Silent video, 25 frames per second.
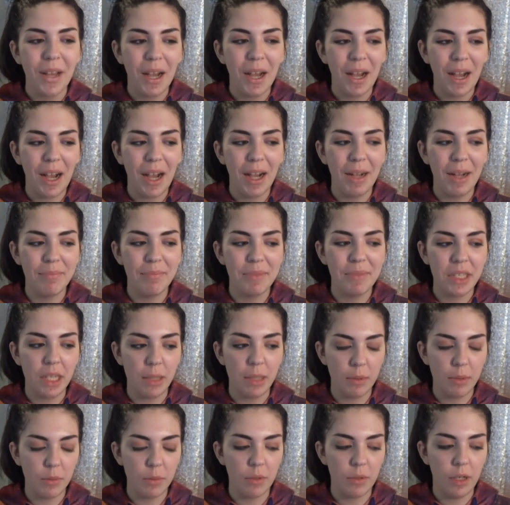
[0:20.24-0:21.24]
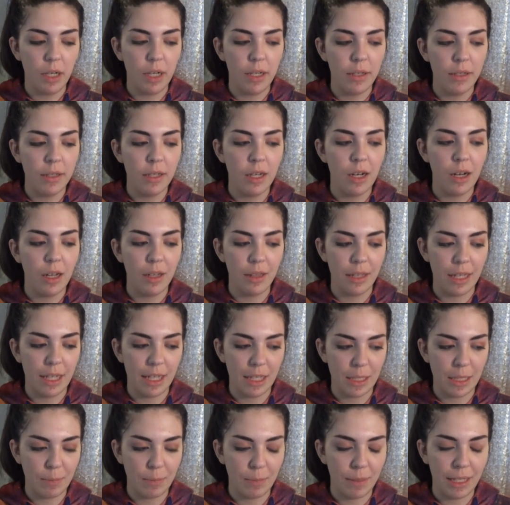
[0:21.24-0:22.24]
Number one on the
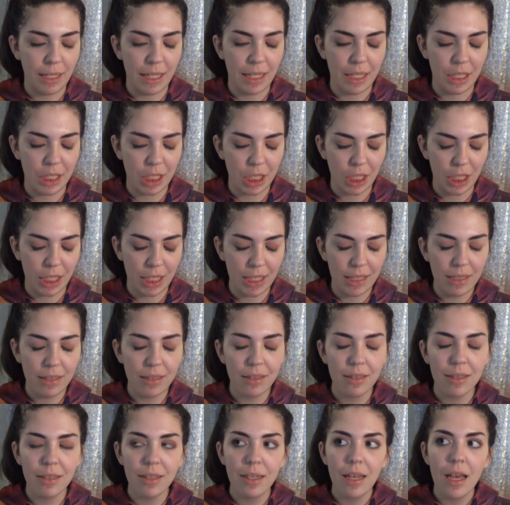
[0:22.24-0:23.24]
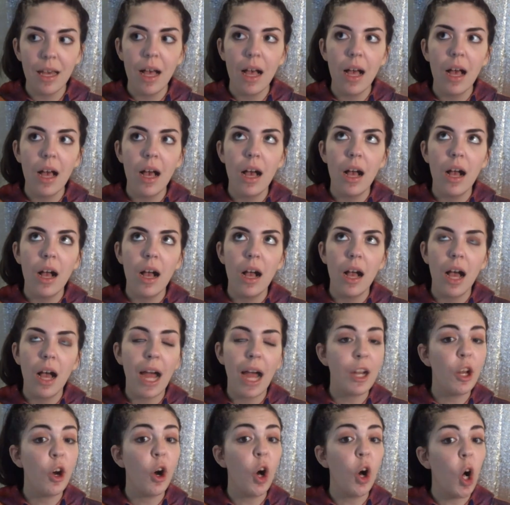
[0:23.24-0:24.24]
explanation list.
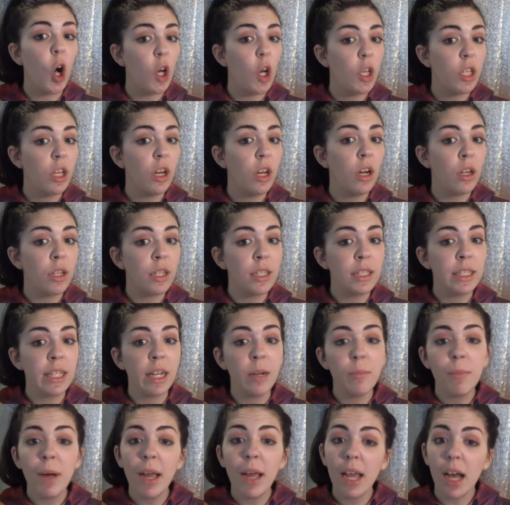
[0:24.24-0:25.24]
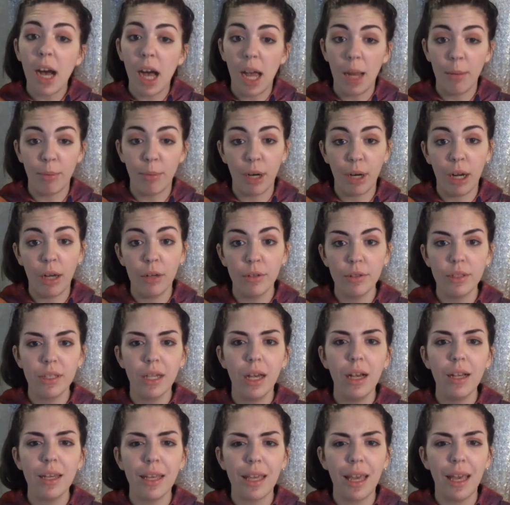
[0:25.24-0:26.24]
I know all y'all can tell my eyebrows
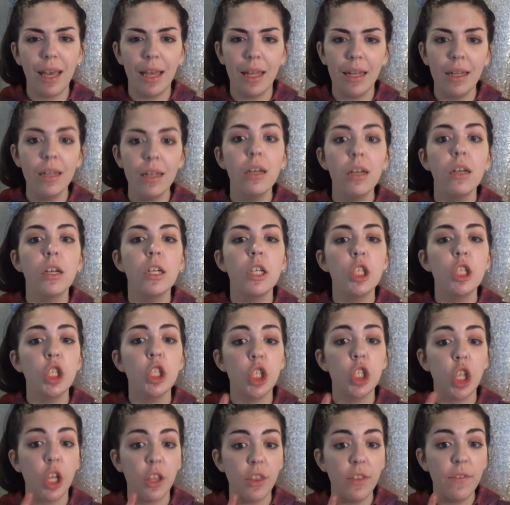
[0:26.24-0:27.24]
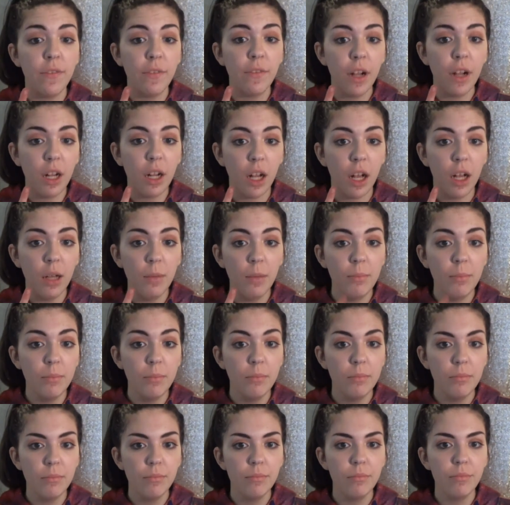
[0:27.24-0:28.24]
again. Shut the fuck up.
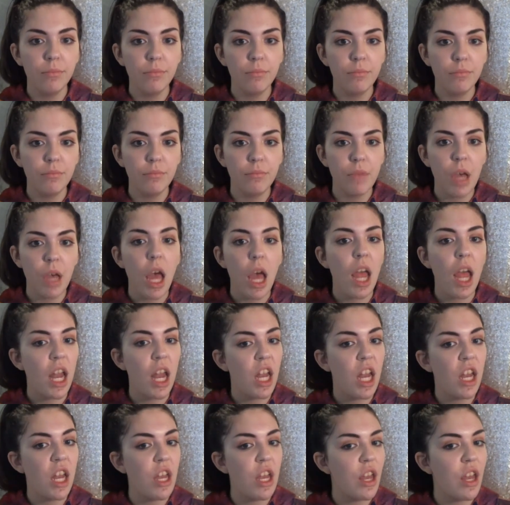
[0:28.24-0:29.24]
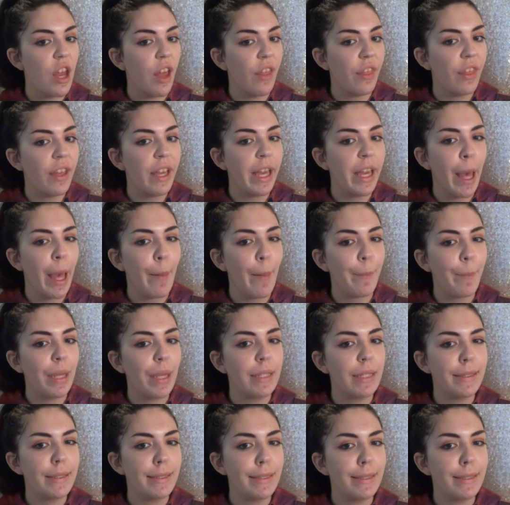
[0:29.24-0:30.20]
Nothing happened.